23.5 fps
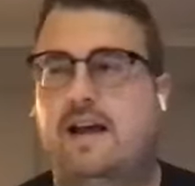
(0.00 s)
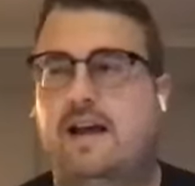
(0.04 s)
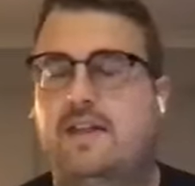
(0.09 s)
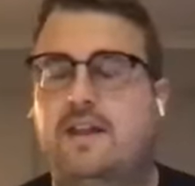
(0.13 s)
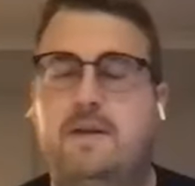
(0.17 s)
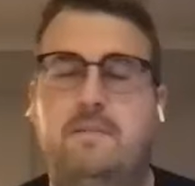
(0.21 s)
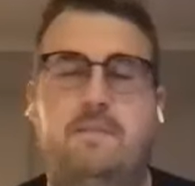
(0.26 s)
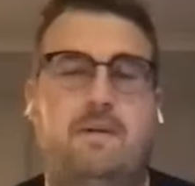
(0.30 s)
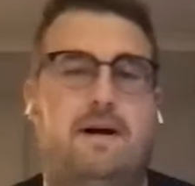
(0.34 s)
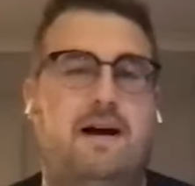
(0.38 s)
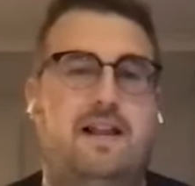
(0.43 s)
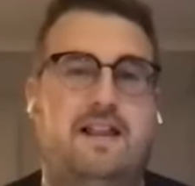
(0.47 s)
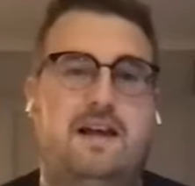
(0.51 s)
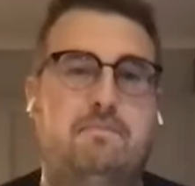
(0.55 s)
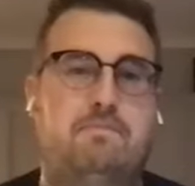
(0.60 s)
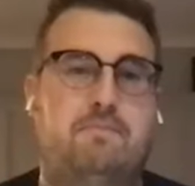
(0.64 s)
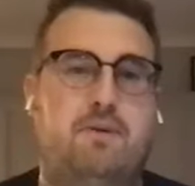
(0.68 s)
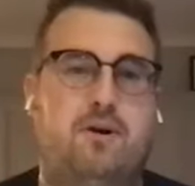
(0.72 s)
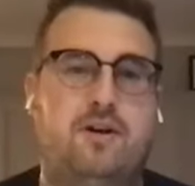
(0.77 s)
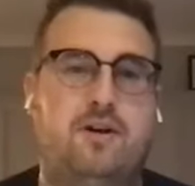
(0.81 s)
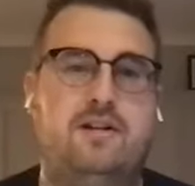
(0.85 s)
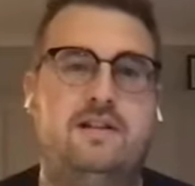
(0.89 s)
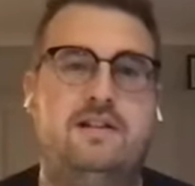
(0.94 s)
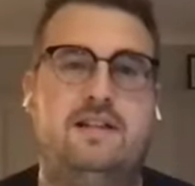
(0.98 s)
I think by that
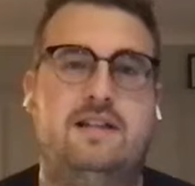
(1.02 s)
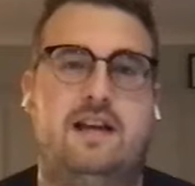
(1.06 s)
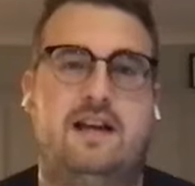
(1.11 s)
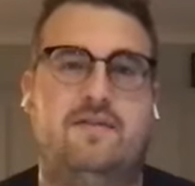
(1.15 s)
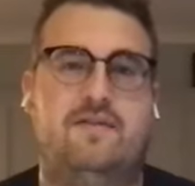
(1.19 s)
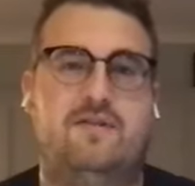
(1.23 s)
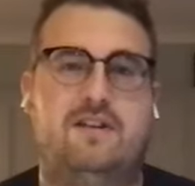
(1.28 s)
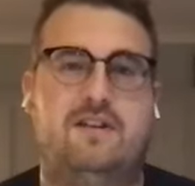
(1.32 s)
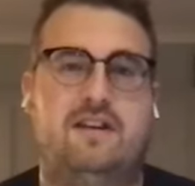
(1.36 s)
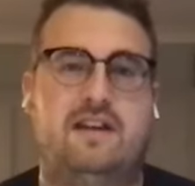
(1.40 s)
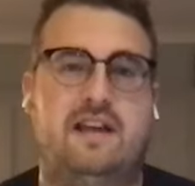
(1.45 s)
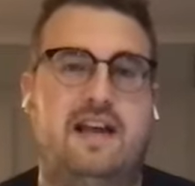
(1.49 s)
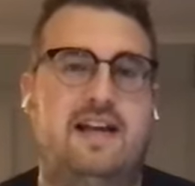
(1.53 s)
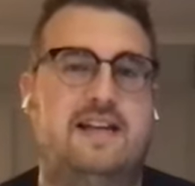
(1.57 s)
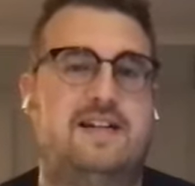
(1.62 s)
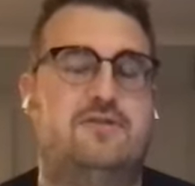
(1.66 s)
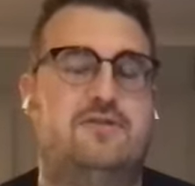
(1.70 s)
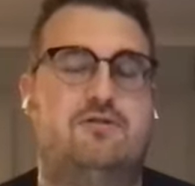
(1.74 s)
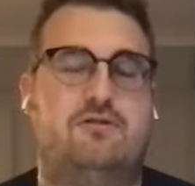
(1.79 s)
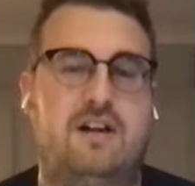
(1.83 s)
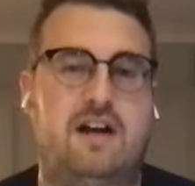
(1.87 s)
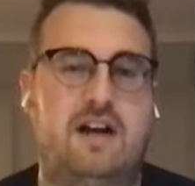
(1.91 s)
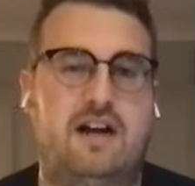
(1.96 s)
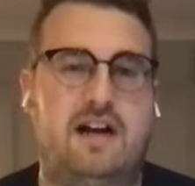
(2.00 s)
point, after
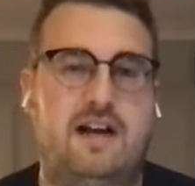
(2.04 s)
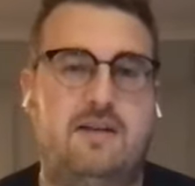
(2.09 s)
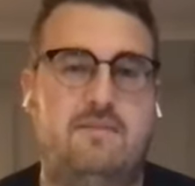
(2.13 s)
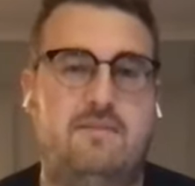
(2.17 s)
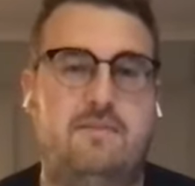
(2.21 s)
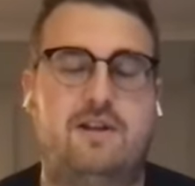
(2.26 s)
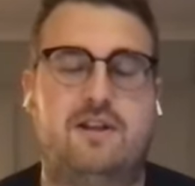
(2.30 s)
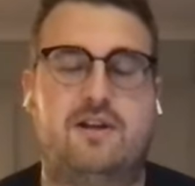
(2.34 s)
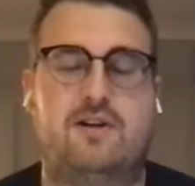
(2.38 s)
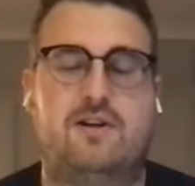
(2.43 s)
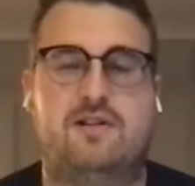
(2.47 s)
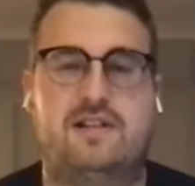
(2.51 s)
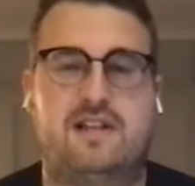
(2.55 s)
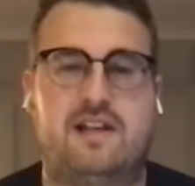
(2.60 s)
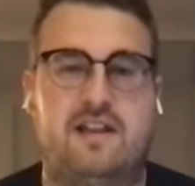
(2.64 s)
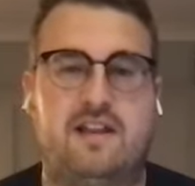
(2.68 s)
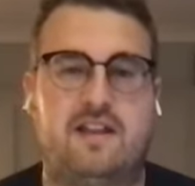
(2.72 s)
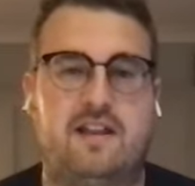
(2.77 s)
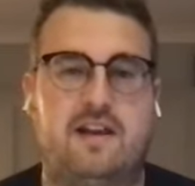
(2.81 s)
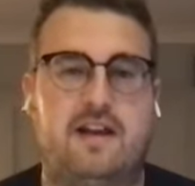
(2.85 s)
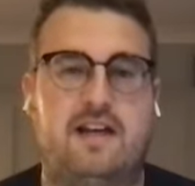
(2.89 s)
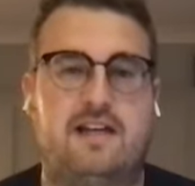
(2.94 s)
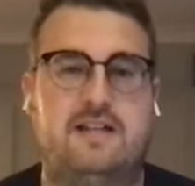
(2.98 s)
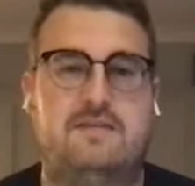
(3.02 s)
extra time and
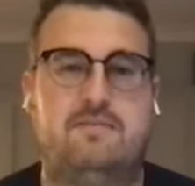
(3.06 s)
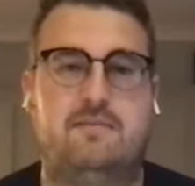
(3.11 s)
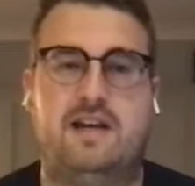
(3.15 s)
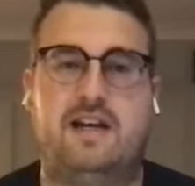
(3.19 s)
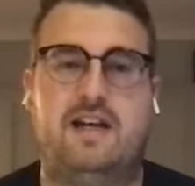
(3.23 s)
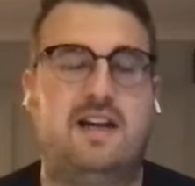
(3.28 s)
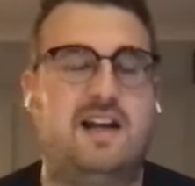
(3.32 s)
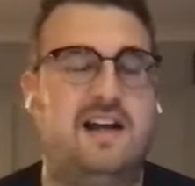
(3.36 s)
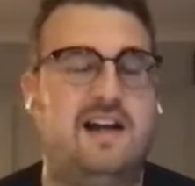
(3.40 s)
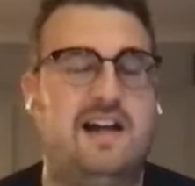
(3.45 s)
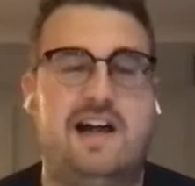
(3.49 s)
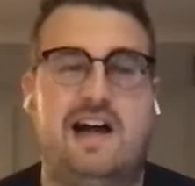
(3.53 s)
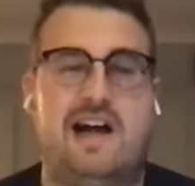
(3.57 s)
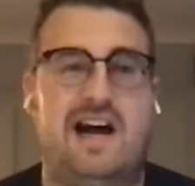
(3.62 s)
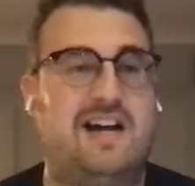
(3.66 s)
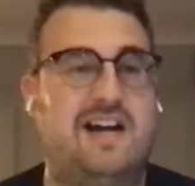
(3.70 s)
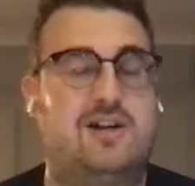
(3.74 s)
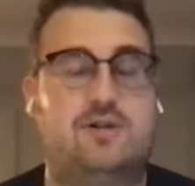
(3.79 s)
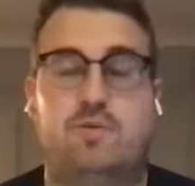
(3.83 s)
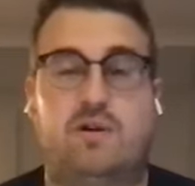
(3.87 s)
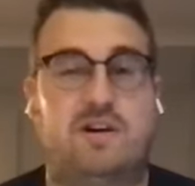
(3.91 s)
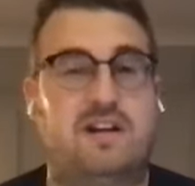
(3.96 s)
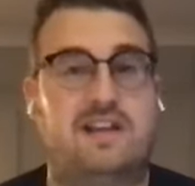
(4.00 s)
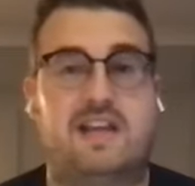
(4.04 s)
conceding the last minute, I
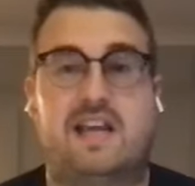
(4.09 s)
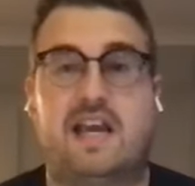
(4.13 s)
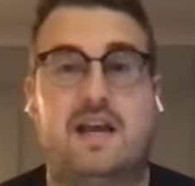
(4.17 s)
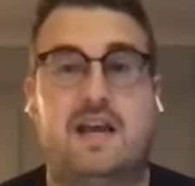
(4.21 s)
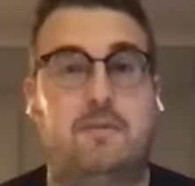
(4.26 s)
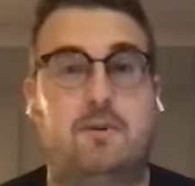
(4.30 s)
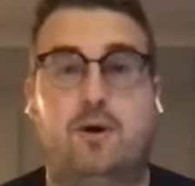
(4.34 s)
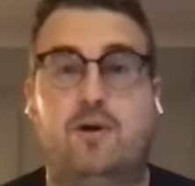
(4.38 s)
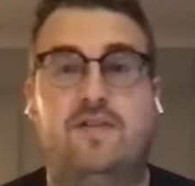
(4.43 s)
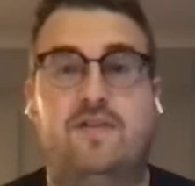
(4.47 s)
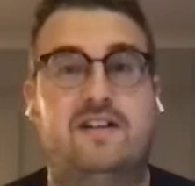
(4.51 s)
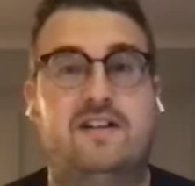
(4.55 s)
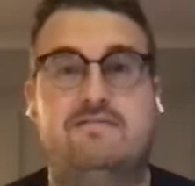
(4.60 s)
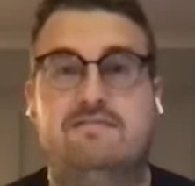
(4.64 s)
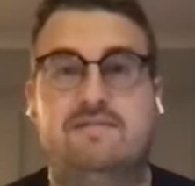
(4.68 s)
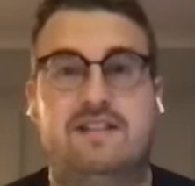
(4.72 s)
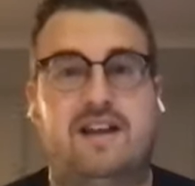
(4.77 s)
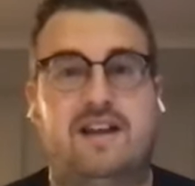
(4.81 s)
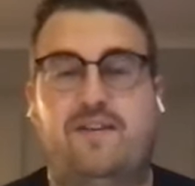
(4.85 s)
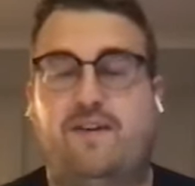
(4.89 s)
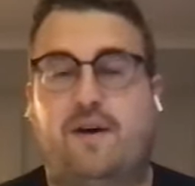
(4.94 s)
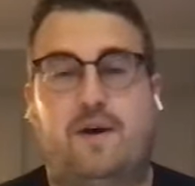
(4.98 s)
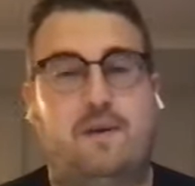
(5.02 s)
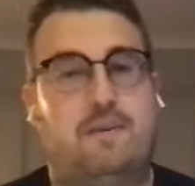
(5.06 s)
just wanted the game over,
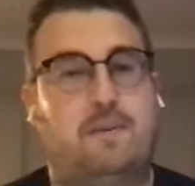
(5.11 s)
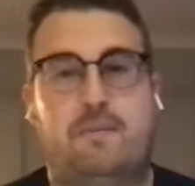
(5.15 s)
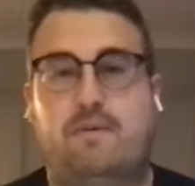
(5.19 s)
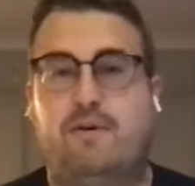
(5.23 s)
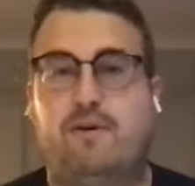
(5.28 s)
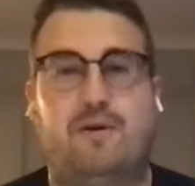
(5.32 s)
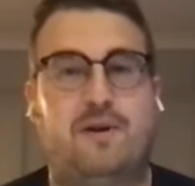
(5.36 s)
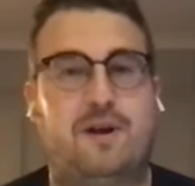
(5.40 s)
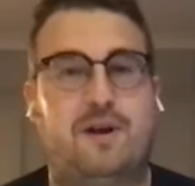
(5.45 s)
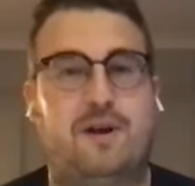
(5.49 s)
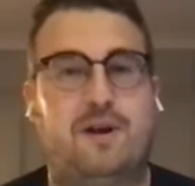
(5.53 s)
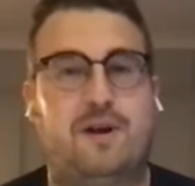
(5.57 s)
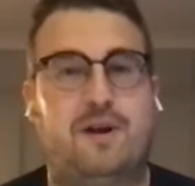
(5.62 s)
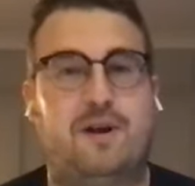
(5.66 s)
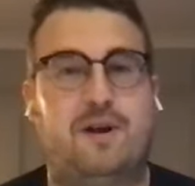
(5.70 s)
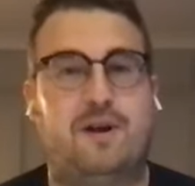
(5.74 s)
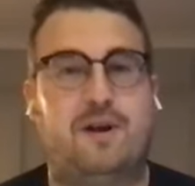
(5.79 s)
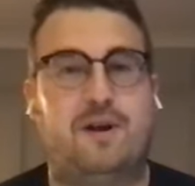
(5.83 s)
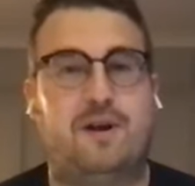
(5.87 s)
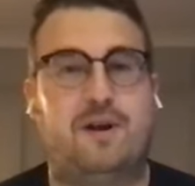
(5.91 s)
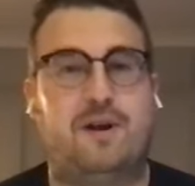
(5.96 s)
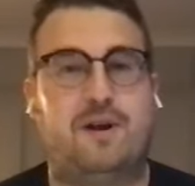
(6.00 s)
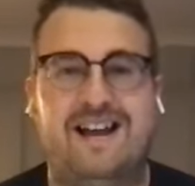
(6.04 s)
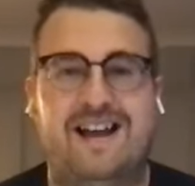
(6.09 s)
if I'll be brutally
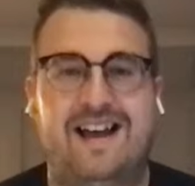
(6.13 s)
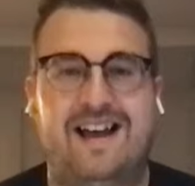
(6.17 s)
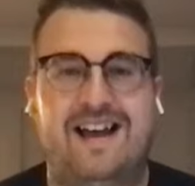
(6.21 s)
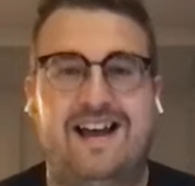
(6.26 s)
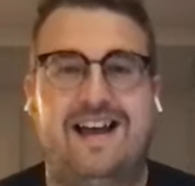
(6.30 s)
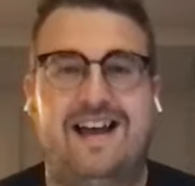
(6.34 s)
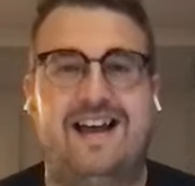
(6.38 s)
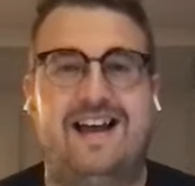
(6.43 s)
honest.